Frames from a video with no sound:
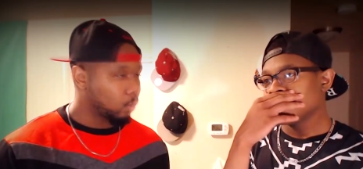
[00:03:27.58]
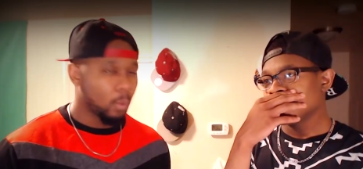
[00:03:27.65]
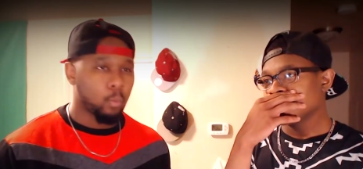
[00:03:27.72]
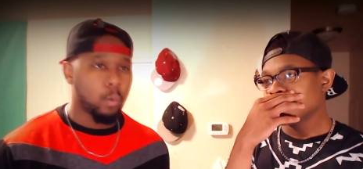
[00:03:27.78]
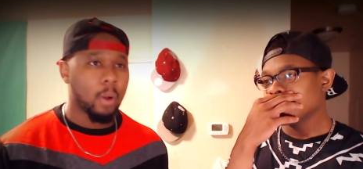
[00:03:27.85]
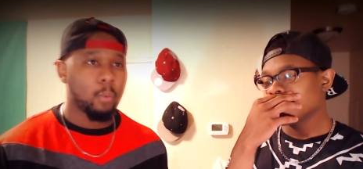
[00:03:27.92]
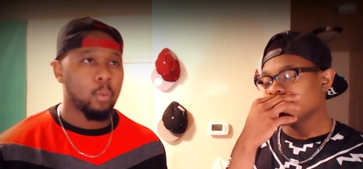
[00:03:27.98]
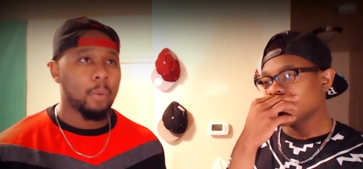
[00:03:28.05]
Speaker 1: What,
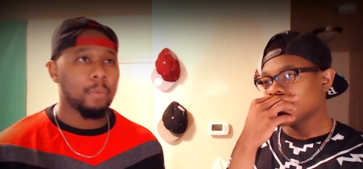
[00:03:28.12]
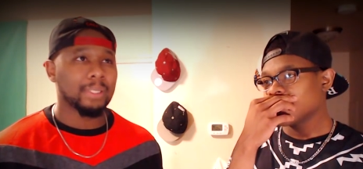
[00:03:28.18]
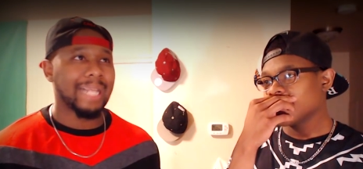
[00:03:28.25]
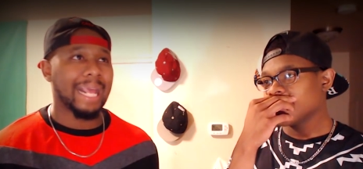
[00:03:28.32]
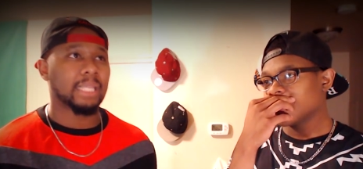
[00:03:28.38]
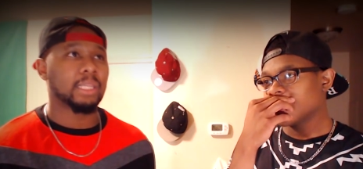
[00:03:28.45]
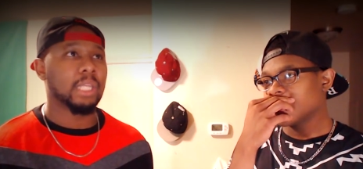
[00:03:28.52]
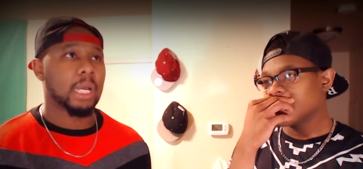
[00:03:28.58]
what, what would
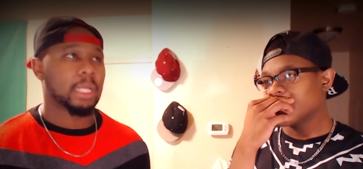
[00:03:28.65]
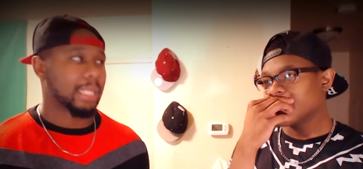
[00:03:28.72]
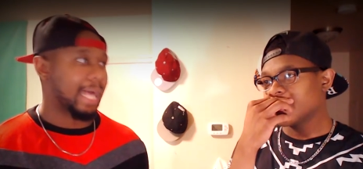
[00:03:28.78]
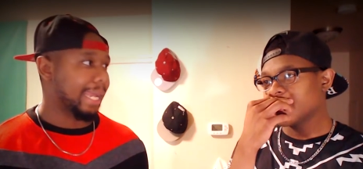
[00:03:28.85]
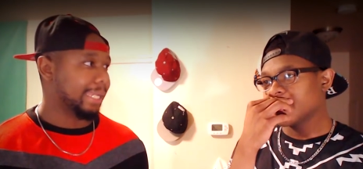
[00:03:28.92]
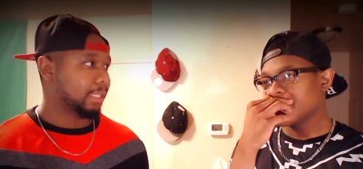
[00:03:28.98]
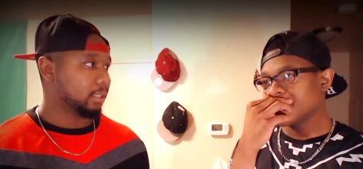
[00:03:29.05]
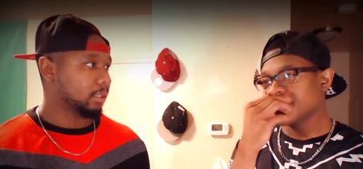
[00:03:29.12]
that look
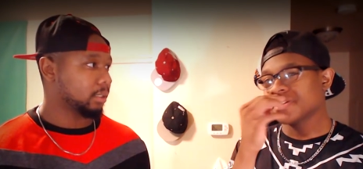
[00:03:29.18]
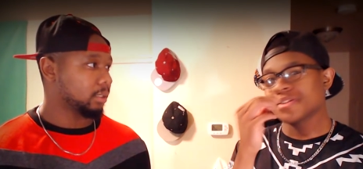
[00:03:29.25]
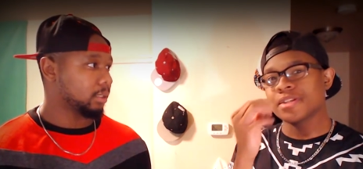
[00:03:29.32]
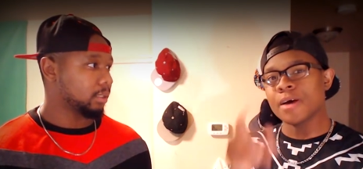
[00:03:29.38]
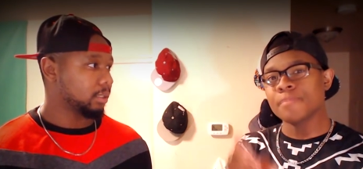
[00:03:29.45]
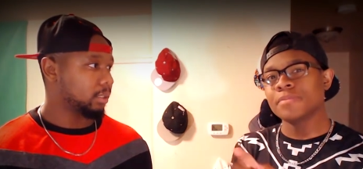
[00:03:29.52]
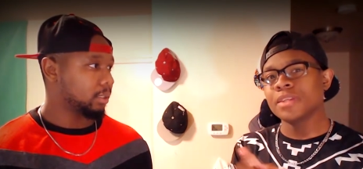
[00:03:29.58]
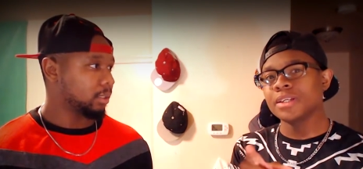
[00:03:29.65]
like?
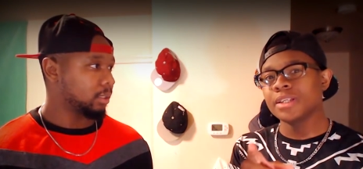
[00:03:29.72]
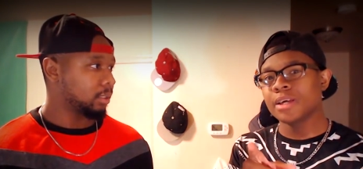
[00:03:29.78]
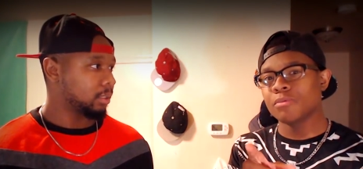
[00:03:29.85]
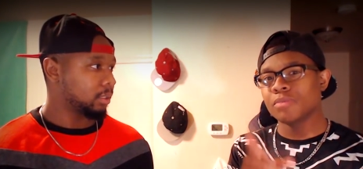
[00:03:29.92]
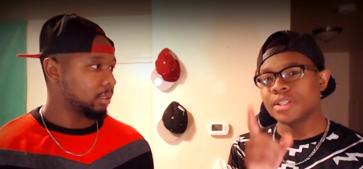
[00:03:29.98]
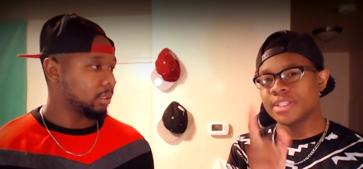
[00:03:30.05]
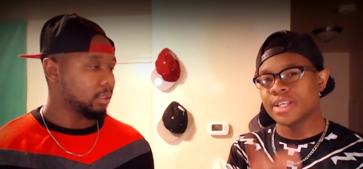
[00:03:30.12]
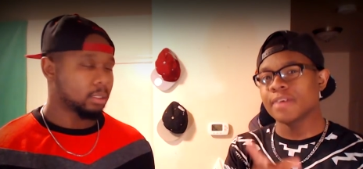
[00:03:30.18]
Speaker 2: Something that
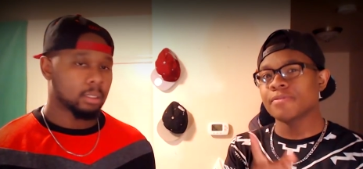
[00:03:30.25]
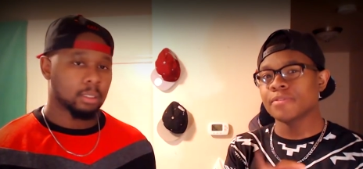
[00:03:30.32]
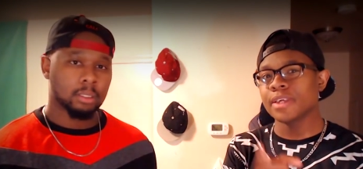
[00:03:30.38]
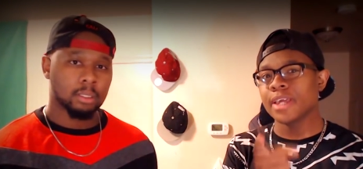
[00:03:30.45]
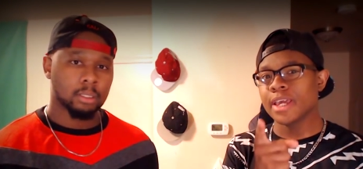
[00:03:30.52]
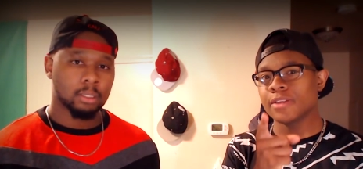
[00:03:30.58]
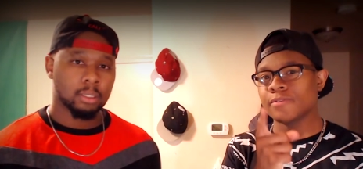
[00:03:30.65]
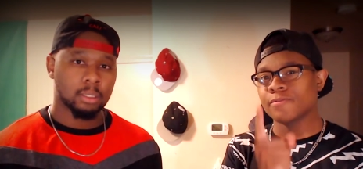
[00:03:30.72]
would
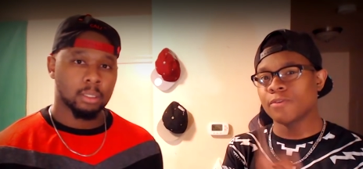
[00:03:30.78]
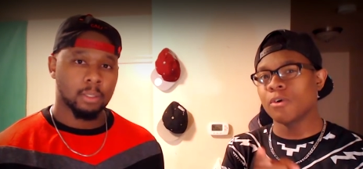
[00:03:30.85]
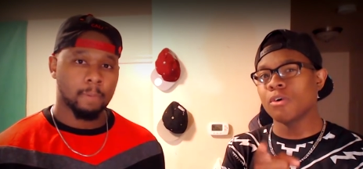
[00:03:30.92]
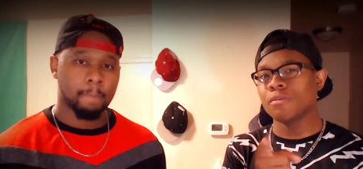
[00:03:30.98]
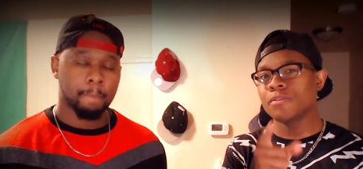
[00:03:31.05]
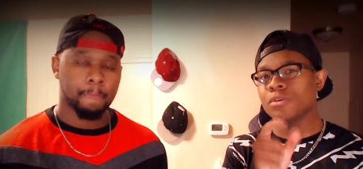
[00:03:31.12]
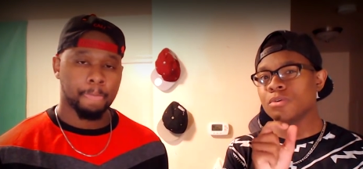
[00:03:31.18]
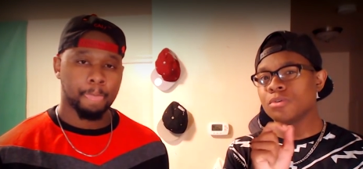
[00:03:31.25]
definitely
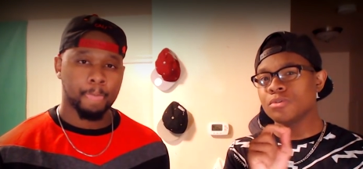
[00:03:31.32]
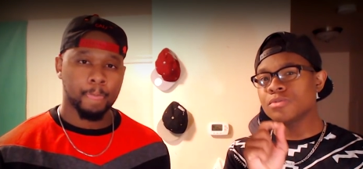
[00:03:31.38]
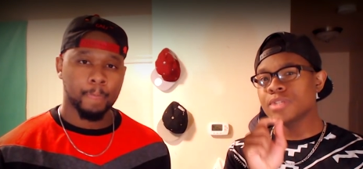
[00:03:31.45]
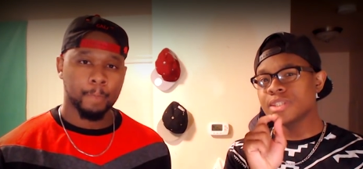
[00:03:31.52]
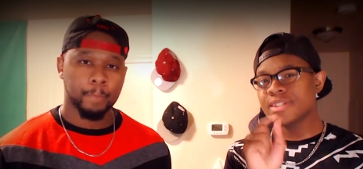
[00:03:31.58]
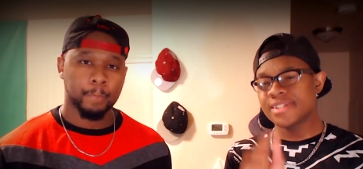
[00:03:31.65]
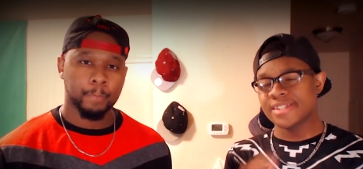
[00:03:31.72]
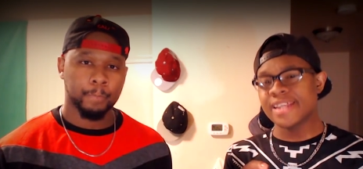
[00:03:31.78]
involve you using
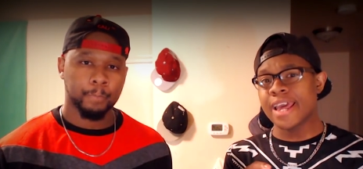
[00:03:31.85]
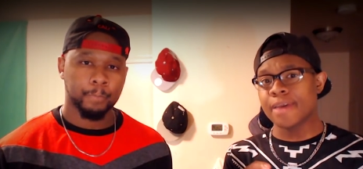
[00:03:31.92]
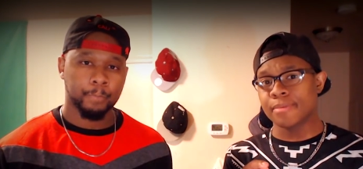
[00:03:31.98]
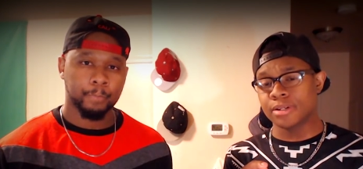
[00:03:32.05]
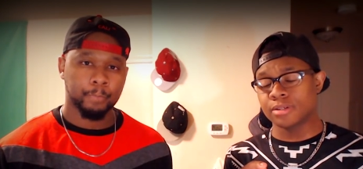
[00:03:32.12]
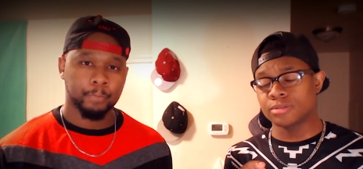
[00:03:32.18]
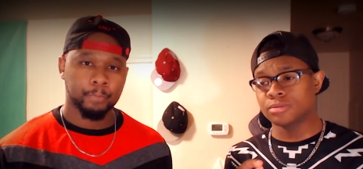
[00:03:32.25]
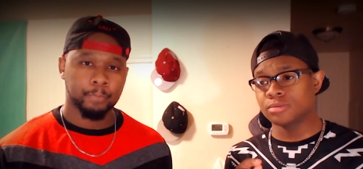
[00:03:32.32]

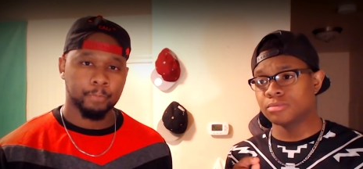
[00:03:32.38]
stamina